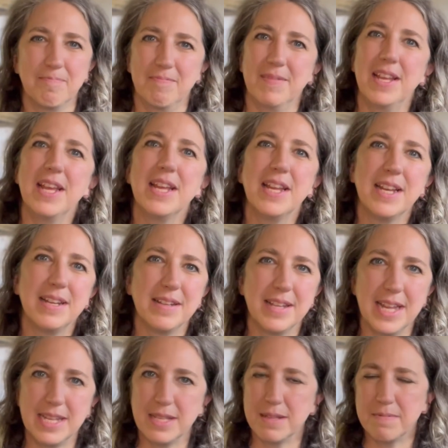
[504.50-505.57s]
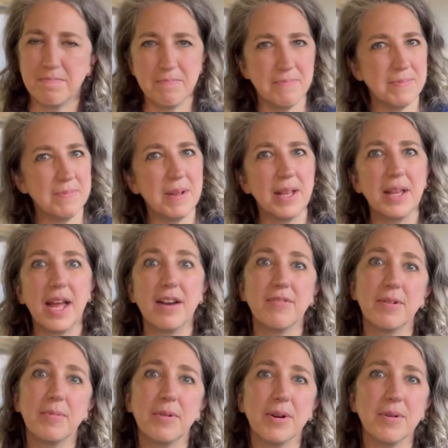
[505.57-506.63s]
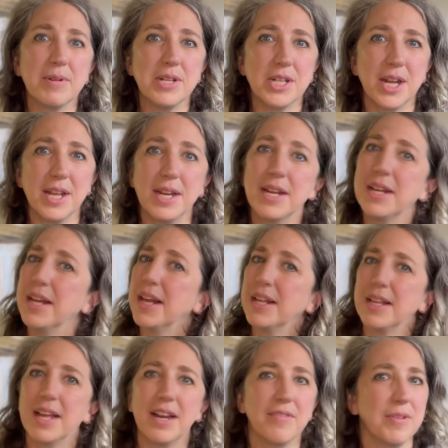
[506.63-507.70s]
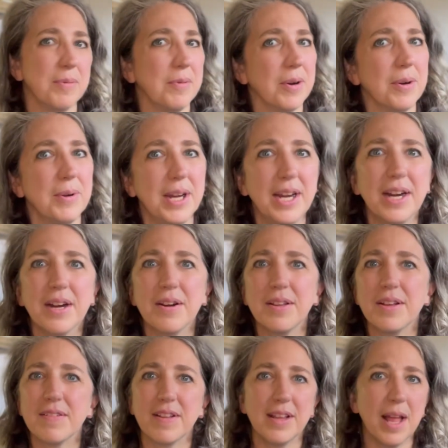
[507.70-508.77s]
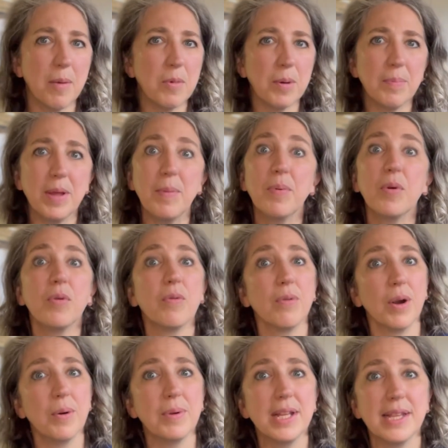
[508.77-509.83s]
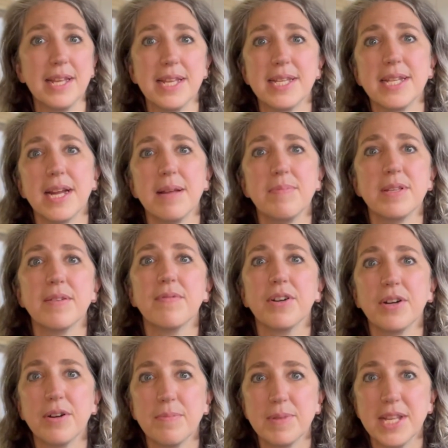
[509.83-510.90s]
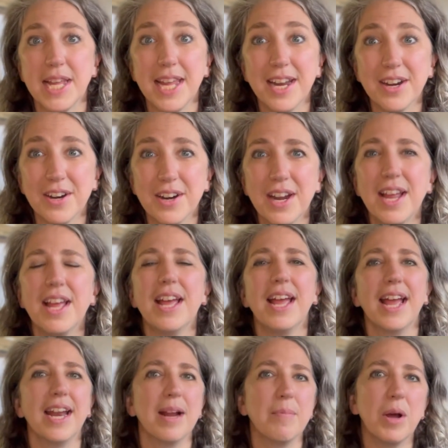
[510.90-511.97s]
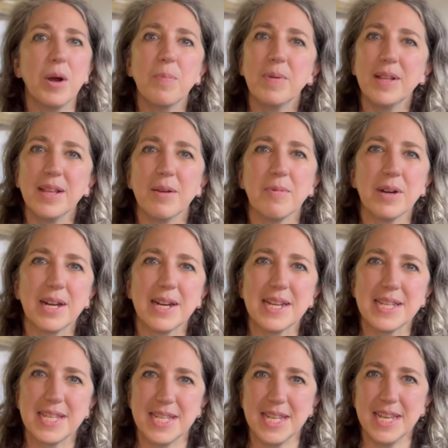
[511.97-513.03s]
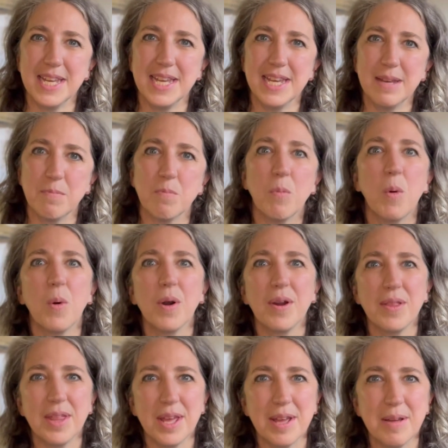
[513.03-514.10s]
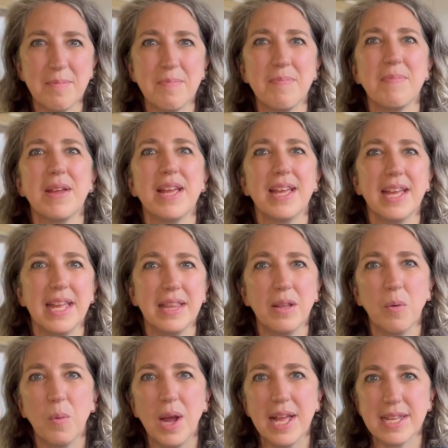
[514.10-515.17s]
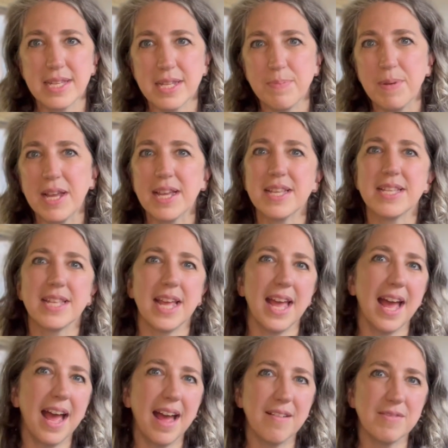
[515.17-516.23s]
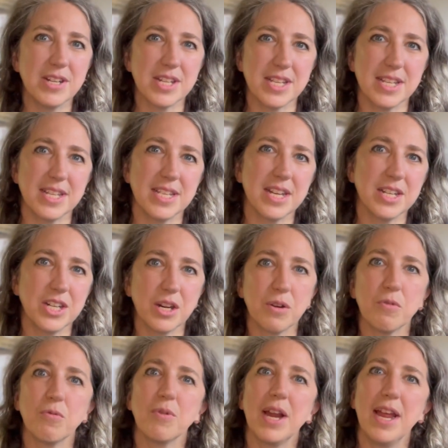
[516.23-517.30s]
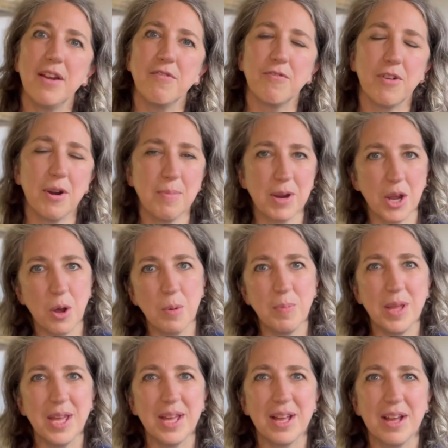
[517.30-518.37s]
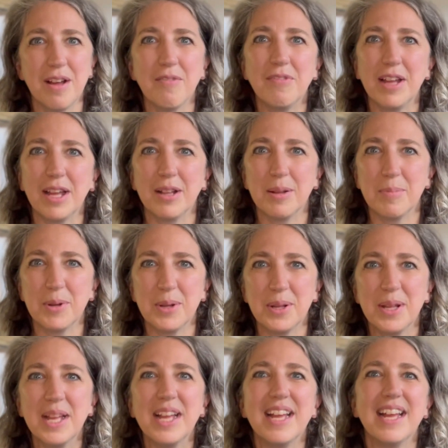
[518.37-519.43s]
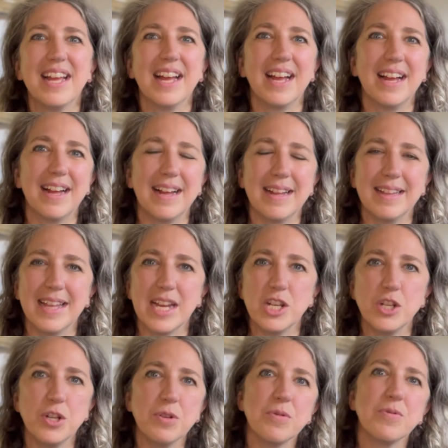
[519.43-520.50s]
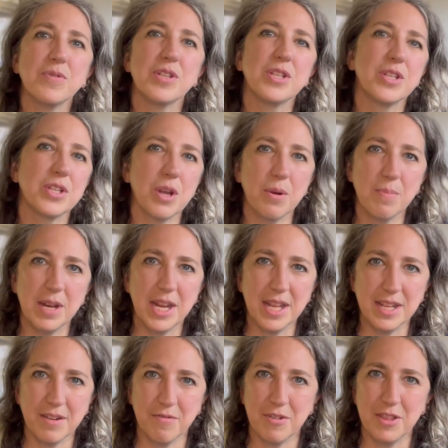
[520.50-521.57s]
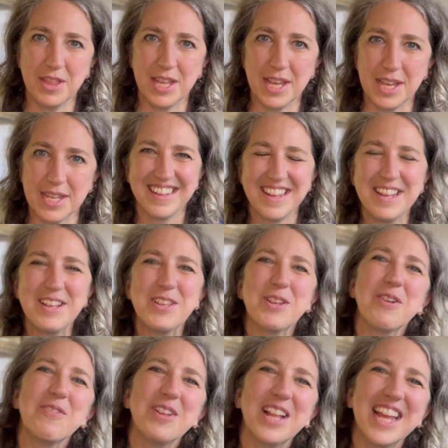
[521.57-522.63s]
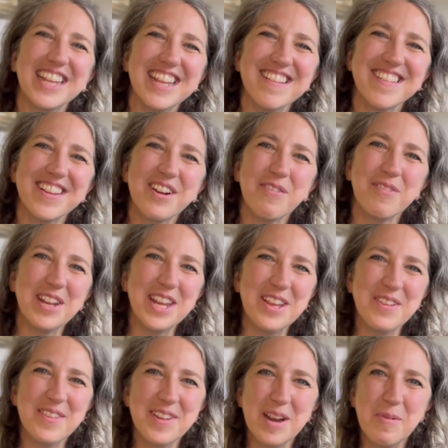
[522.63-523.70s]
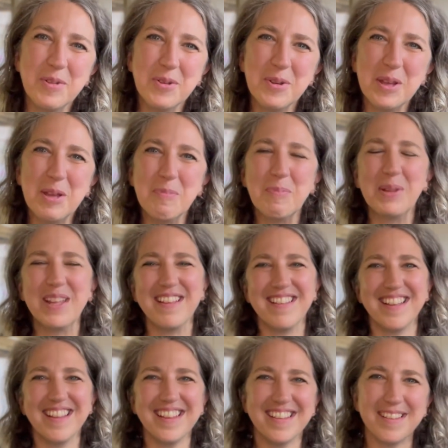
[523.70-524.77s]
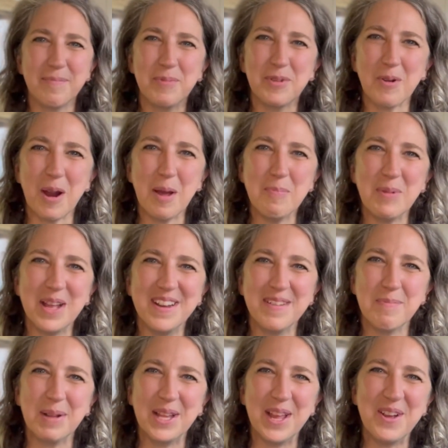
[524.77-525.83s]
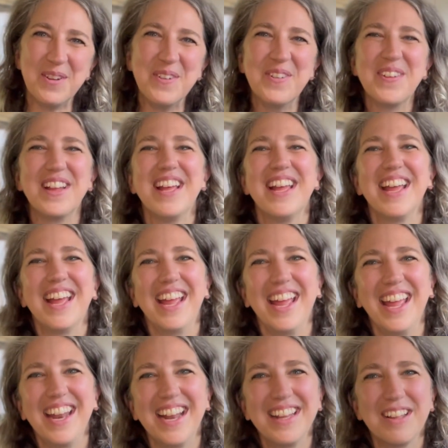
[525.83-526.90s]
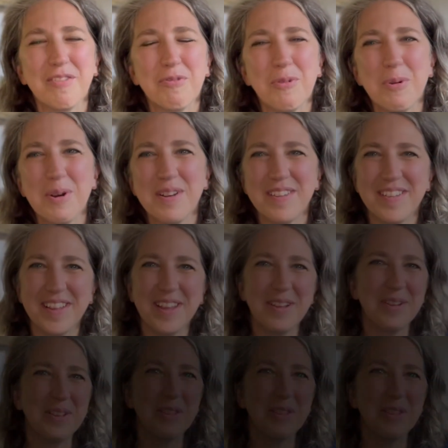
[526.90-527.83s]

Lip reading: and a lot of them grow in China, a lot of them grow here. There's a lot more people growing these types of herbs here, and I'm hoping that we're gonna see more of them in the West, because they have just such a great pharmacopoeia available that do so many different things. So if you like these little videos that I'm doing, please hit the subscribe button below, and I look forward to seeing you in